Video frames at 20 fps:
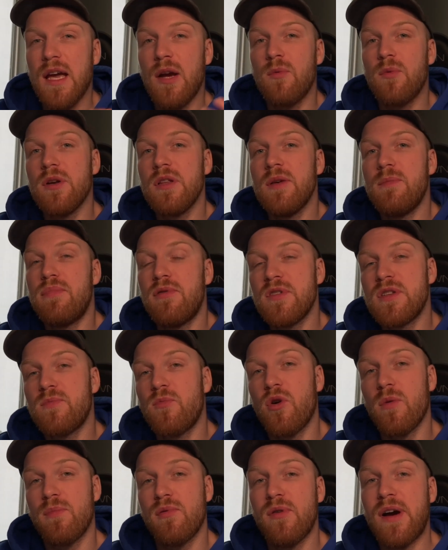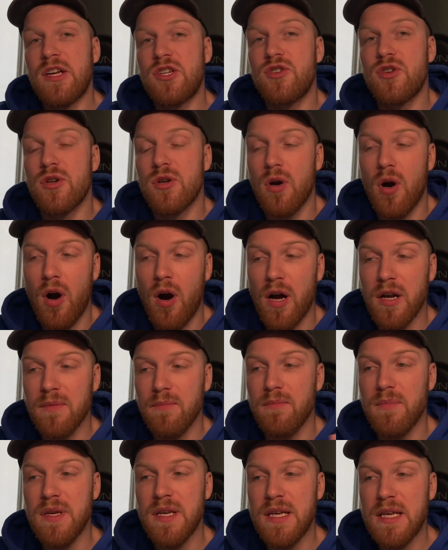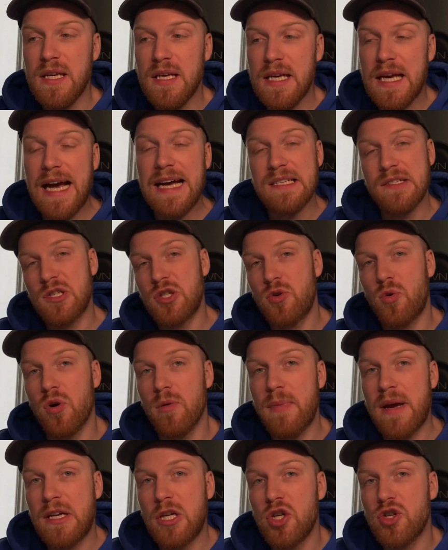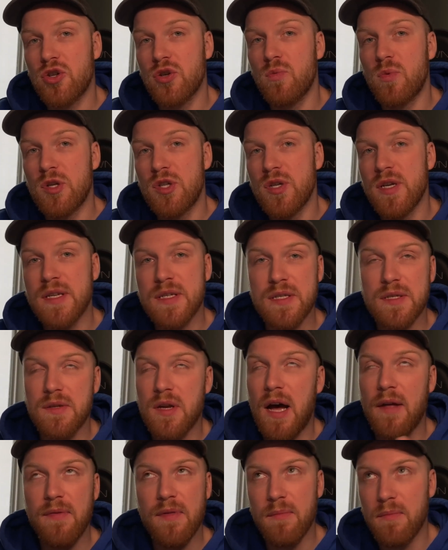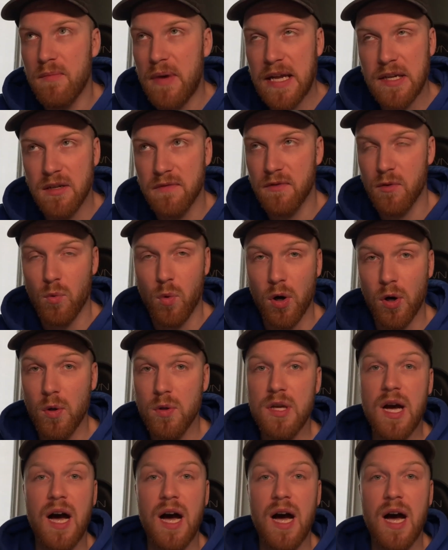It really puts more pressure on me as the tour manager, which is not the end of the world.